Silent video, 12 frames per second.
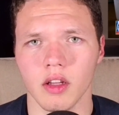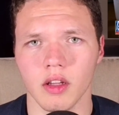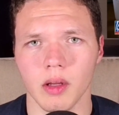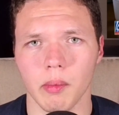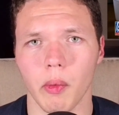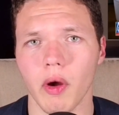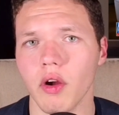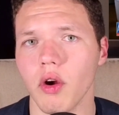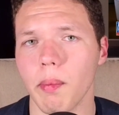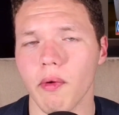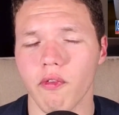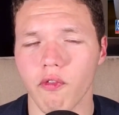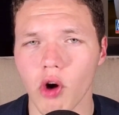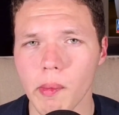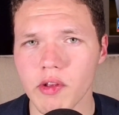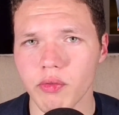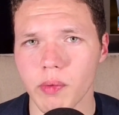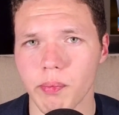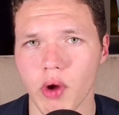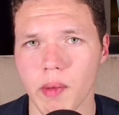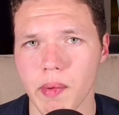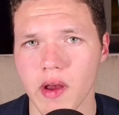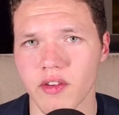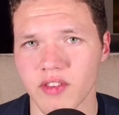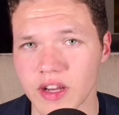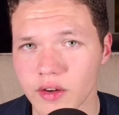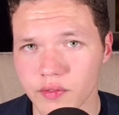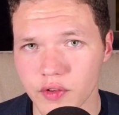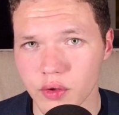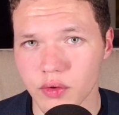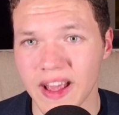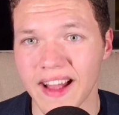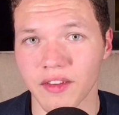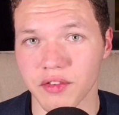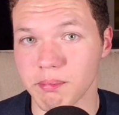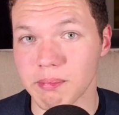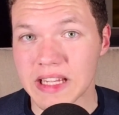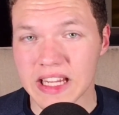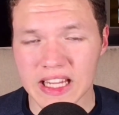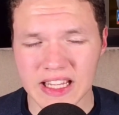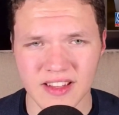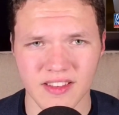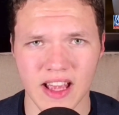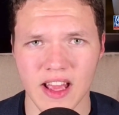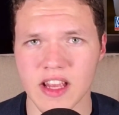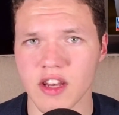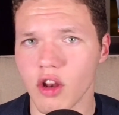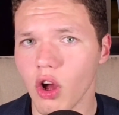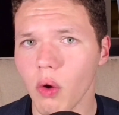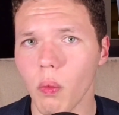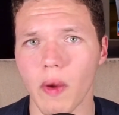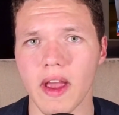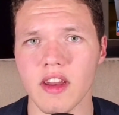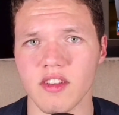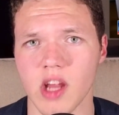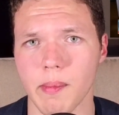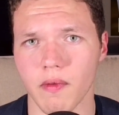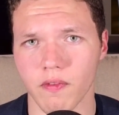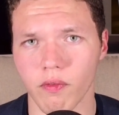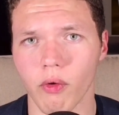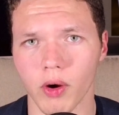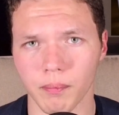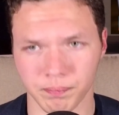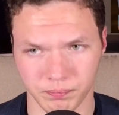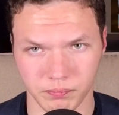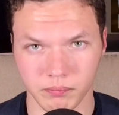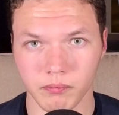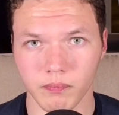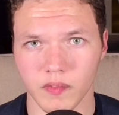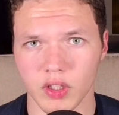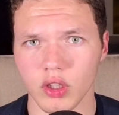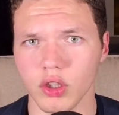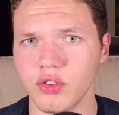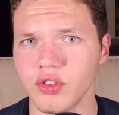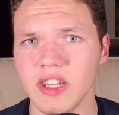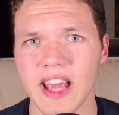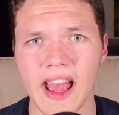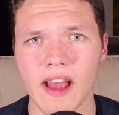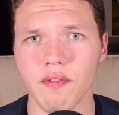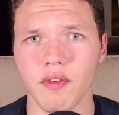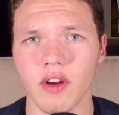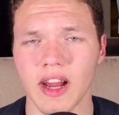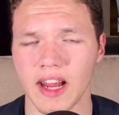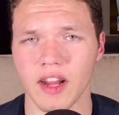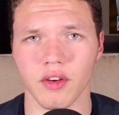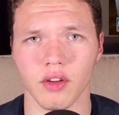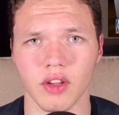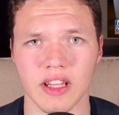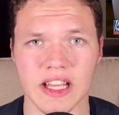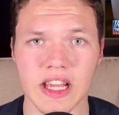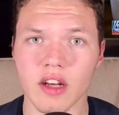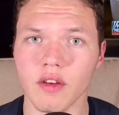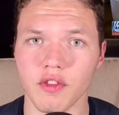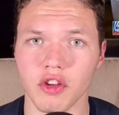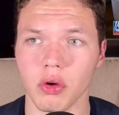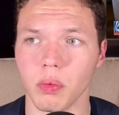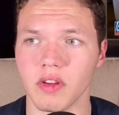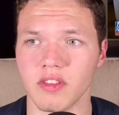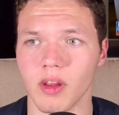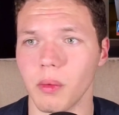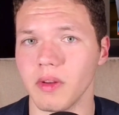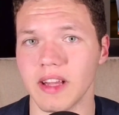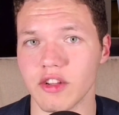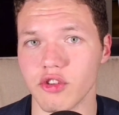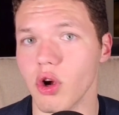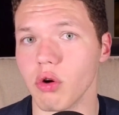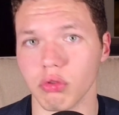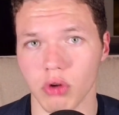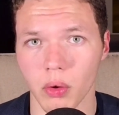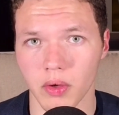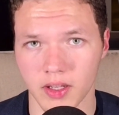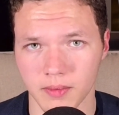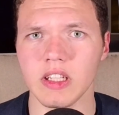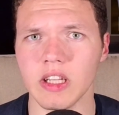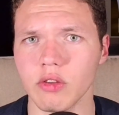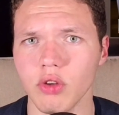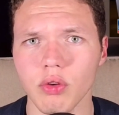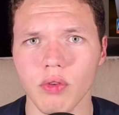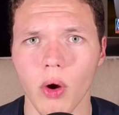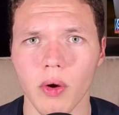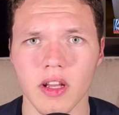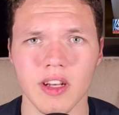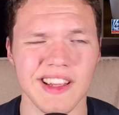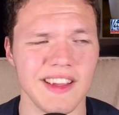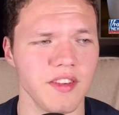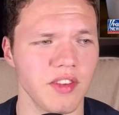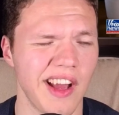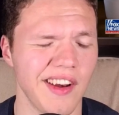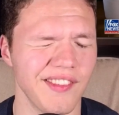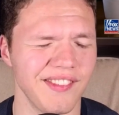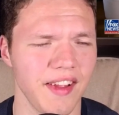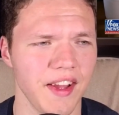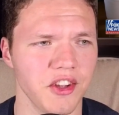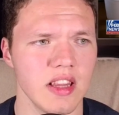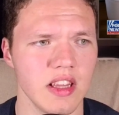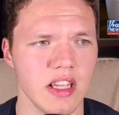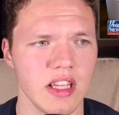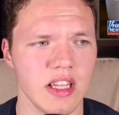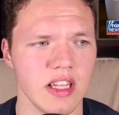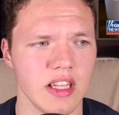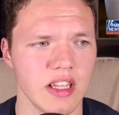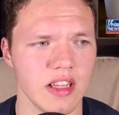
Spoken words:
what her performance with Bret Baier's interview tells me is that in no way, shape, or form would she ever handle an interview with someone like Joe Rogan. Now, Joe Rogan is kind of like the